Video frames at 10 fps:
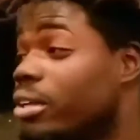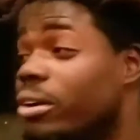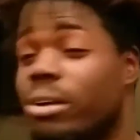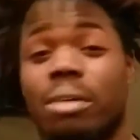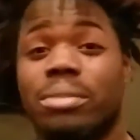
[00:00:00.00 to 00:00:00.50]

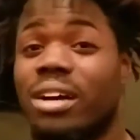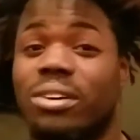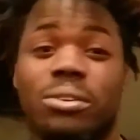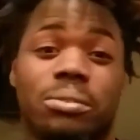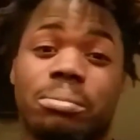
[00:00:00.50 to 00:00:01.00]
no, I'm not
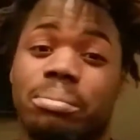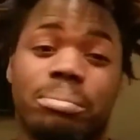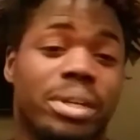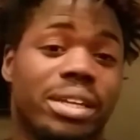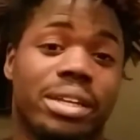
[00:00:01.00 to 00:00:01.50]
gonna
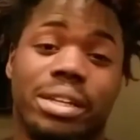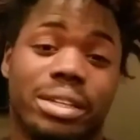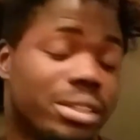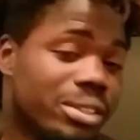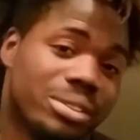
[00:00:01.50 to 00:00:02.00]
be.
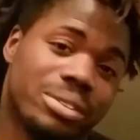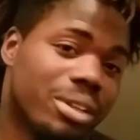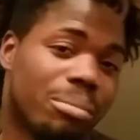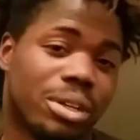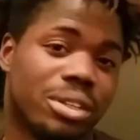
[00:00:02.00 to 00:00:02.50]

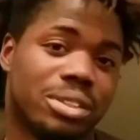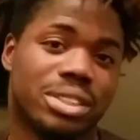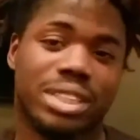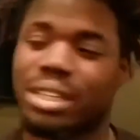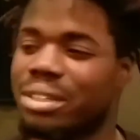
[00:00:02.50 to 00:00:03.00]
I'm a. T- I am
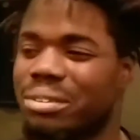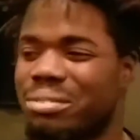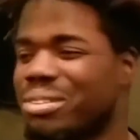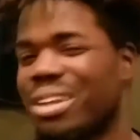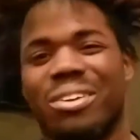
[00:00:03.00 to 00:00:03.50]
not going to be
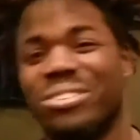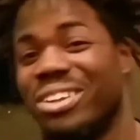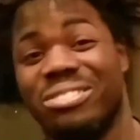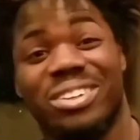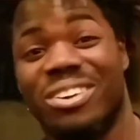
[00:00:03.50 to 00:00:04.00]
i am ai do
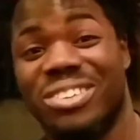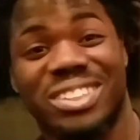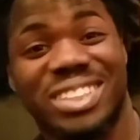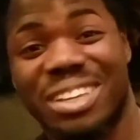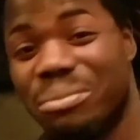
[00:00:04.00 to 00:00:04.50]
not even know
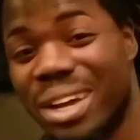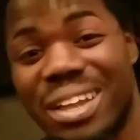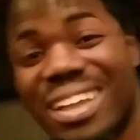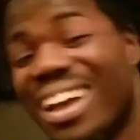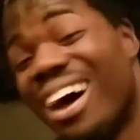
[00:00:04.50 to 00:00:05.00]
what to say,
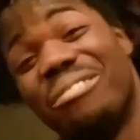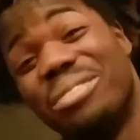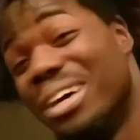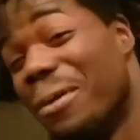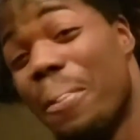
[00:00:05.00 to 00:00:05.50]
but
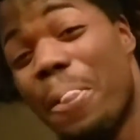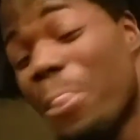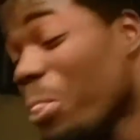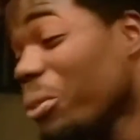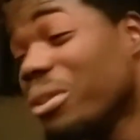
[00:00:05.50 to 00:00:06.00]
I'm a.
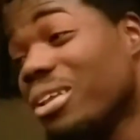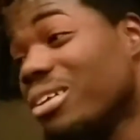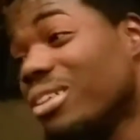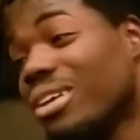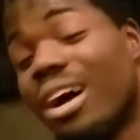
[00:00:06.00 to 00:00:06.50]

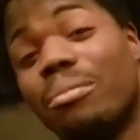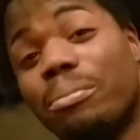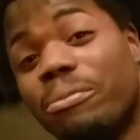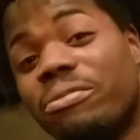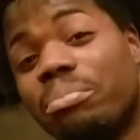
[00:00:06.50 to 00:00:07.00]
I'm
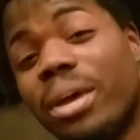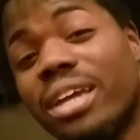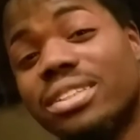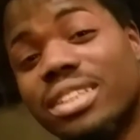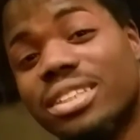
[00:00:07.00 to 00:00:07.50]
a
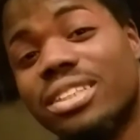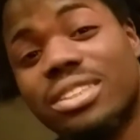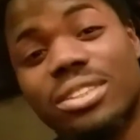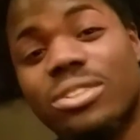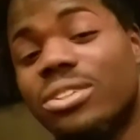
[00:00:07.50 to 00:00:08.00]
pay attention
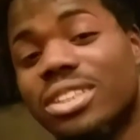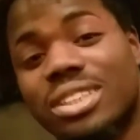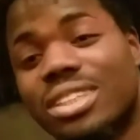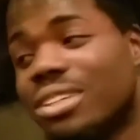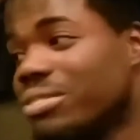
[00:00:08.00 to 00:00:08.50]
in school and
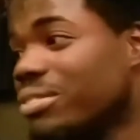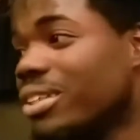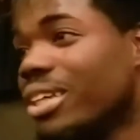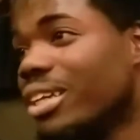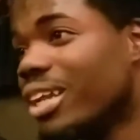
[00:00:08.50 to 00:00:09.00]
stuff,
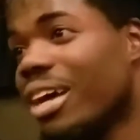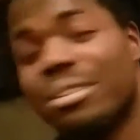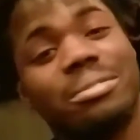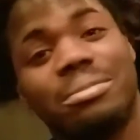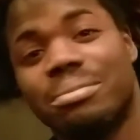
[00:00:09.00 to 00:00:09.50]
and not